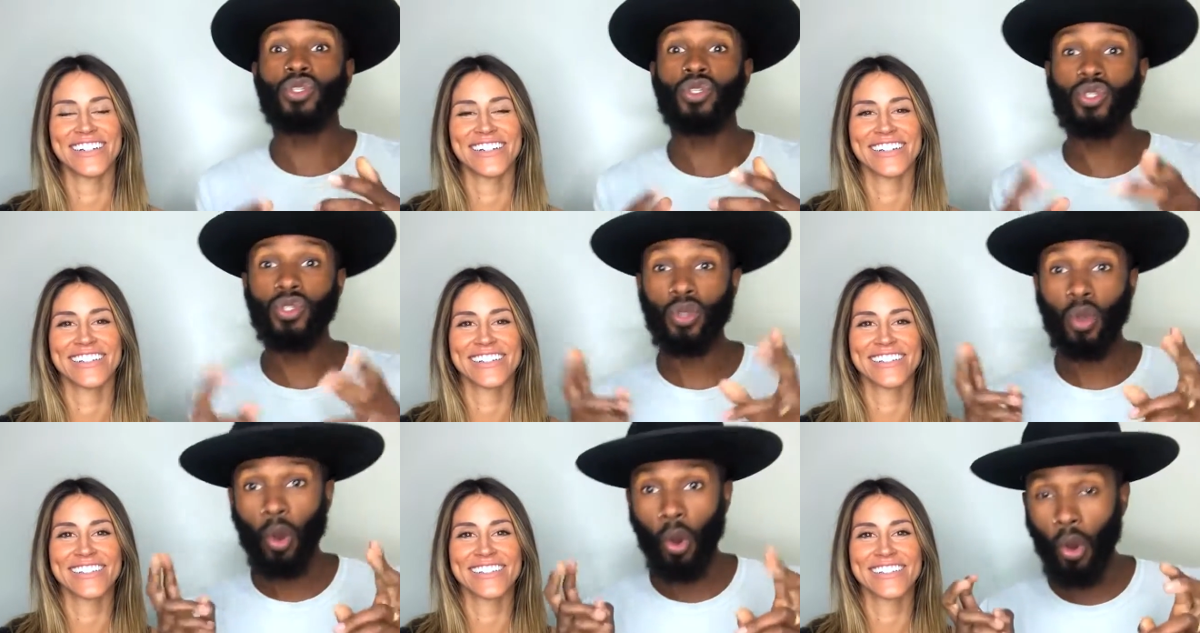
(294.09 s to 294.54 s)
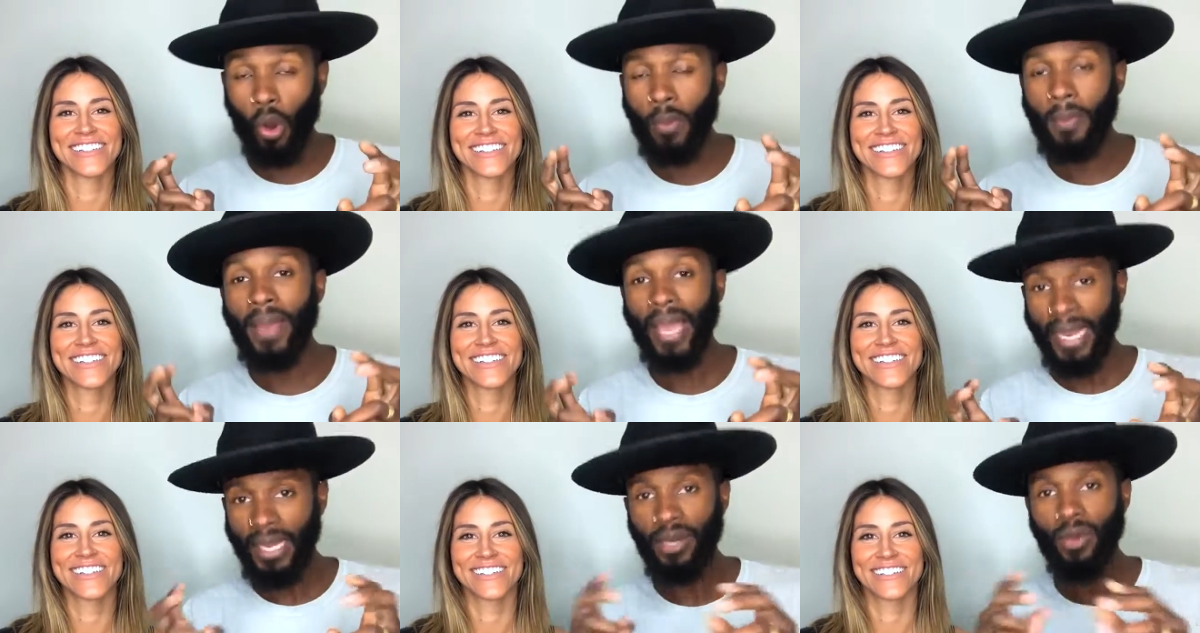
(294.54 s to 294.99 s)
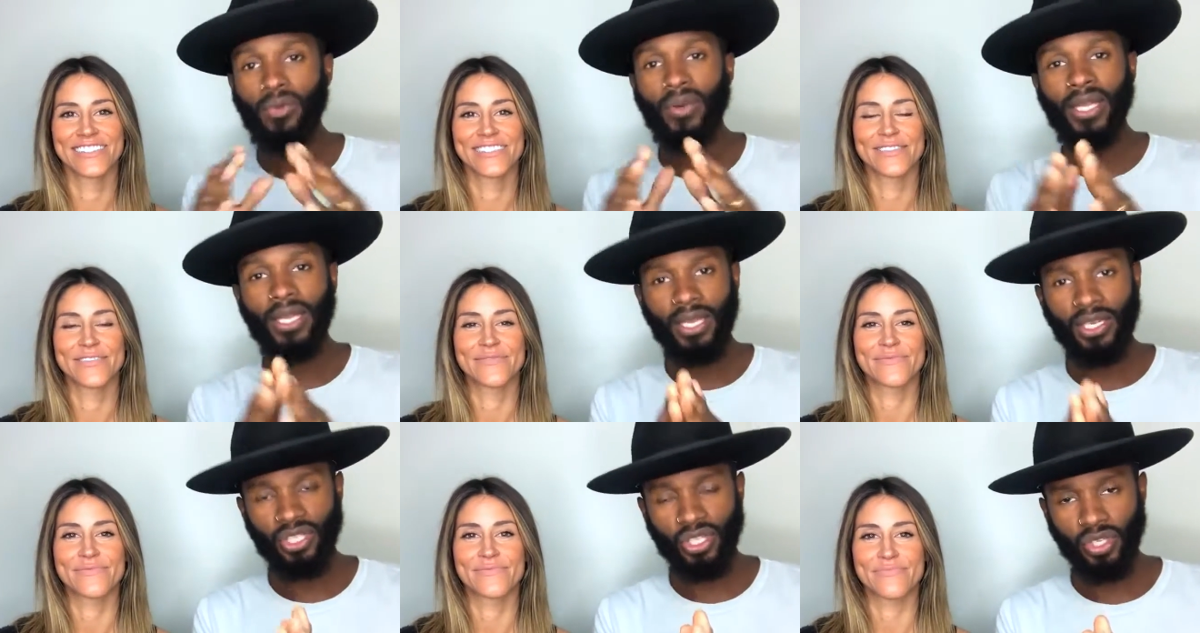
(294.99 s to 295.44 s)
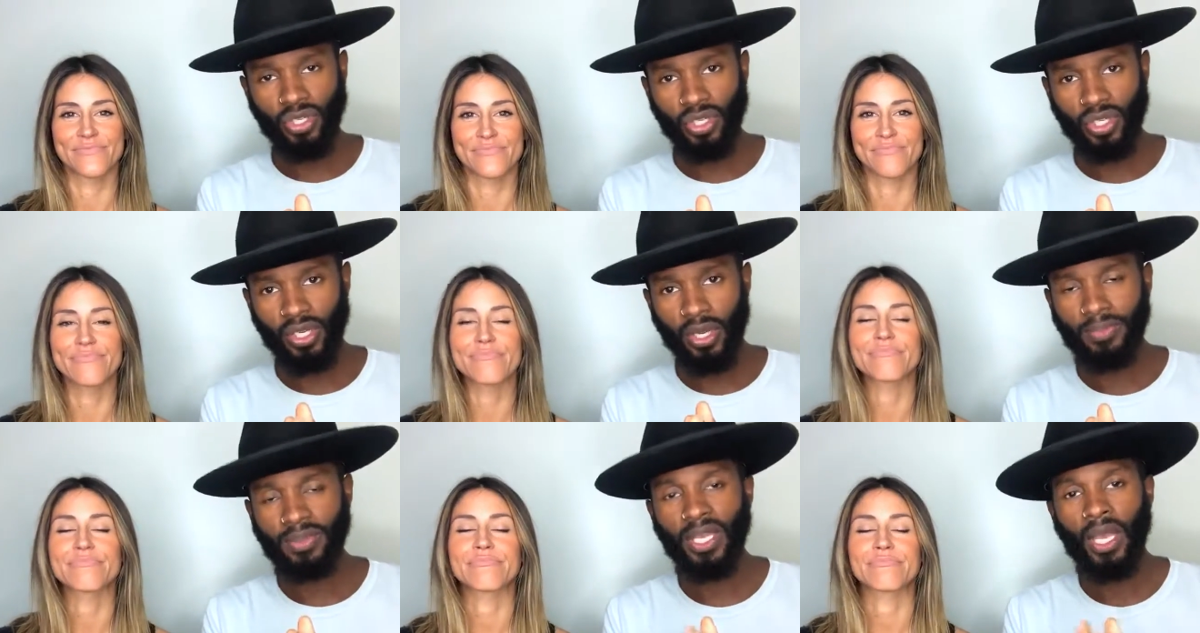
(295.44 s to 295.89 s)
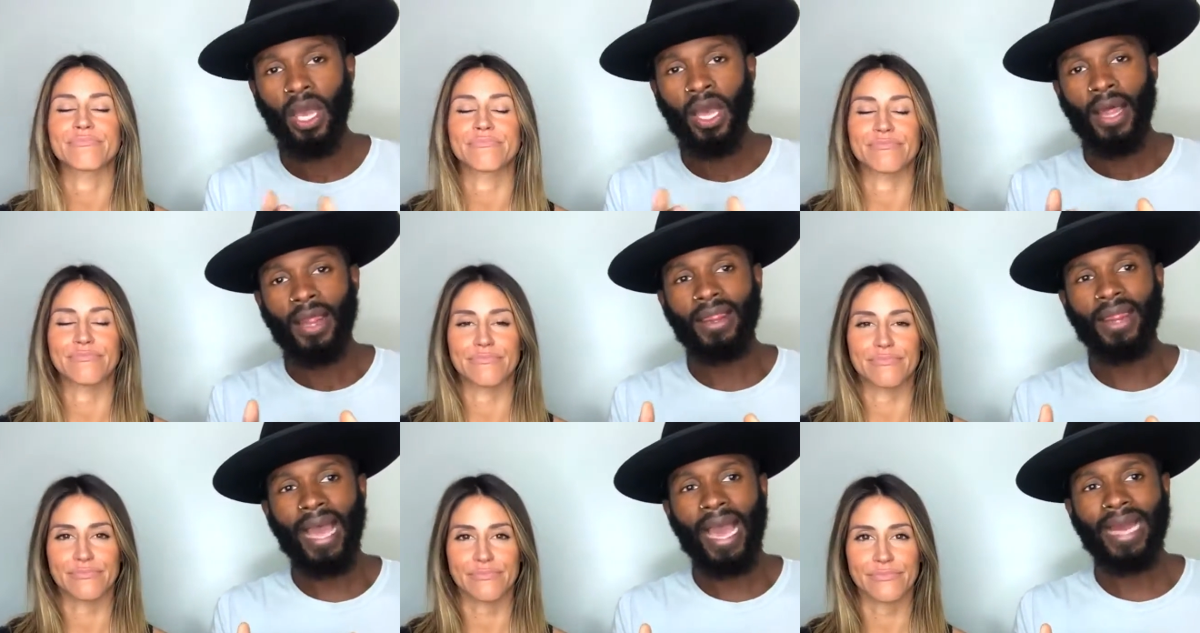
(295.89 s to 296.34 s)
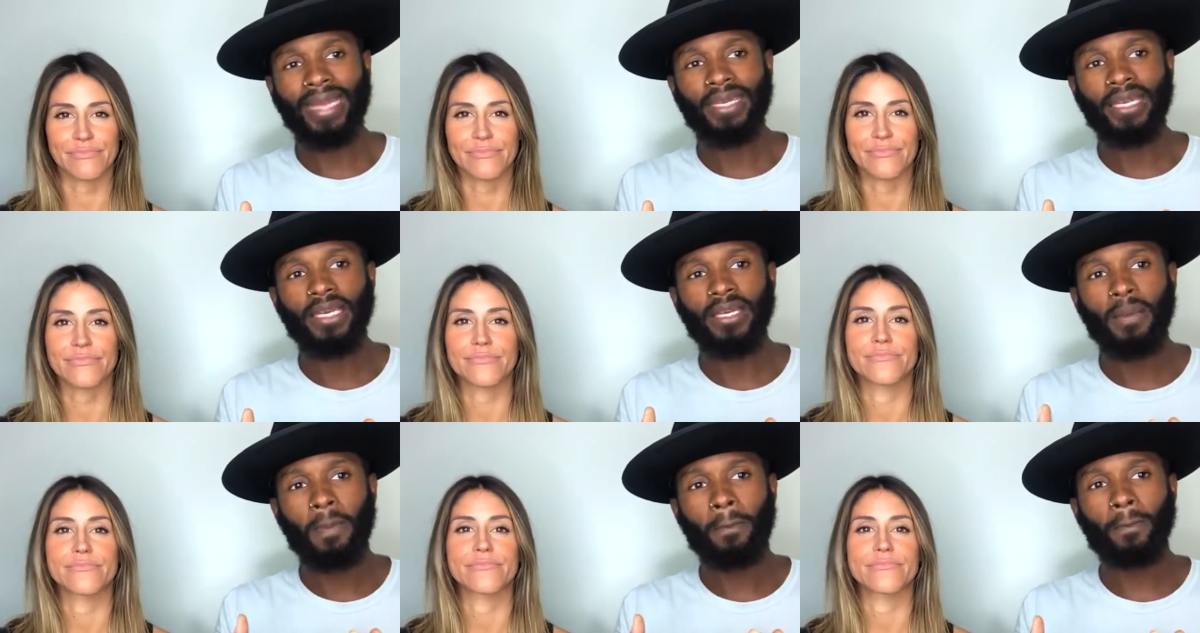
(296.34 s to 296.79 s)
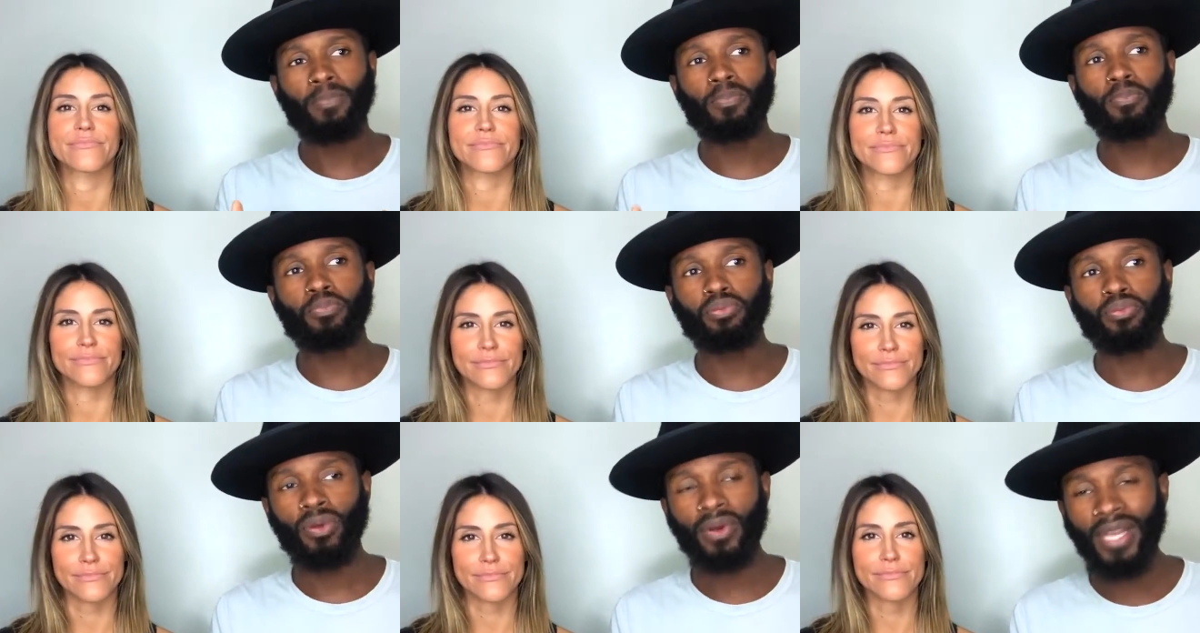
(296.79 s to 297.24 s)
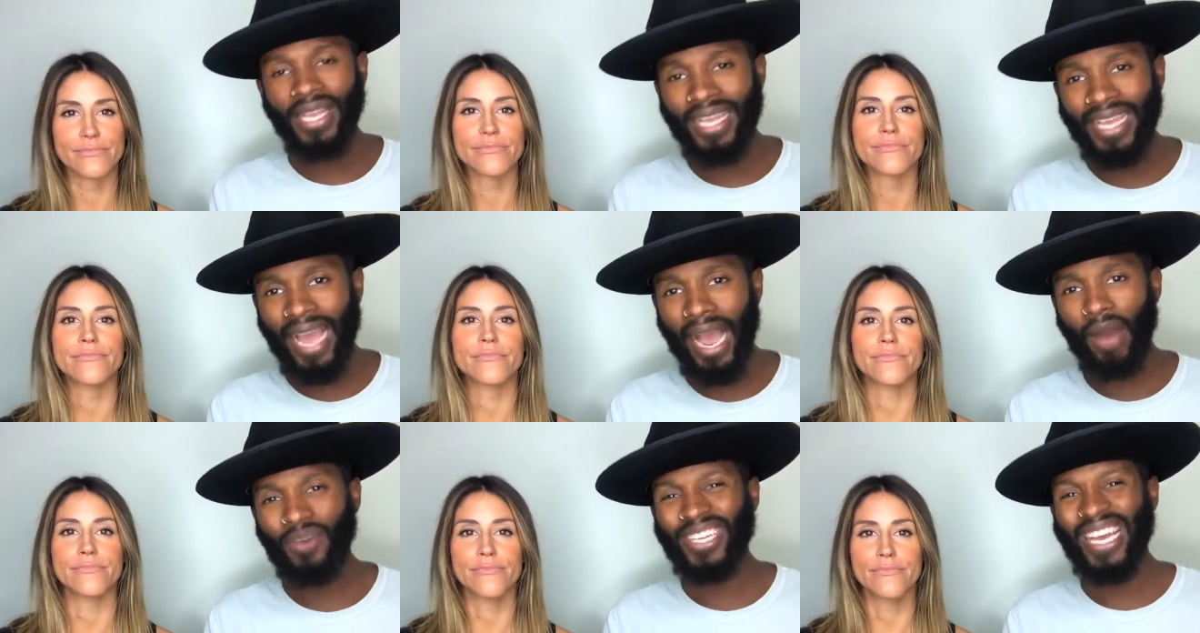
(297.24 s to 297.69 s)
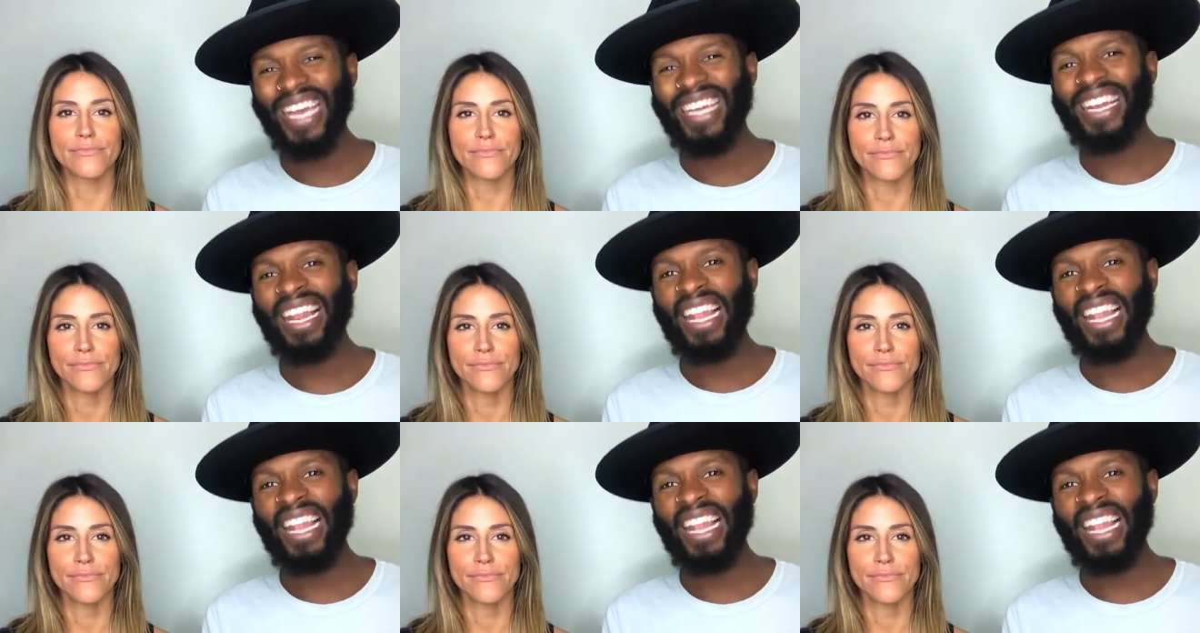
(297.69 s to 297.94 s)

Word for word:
Speaker 1: soulmate relationships that bring out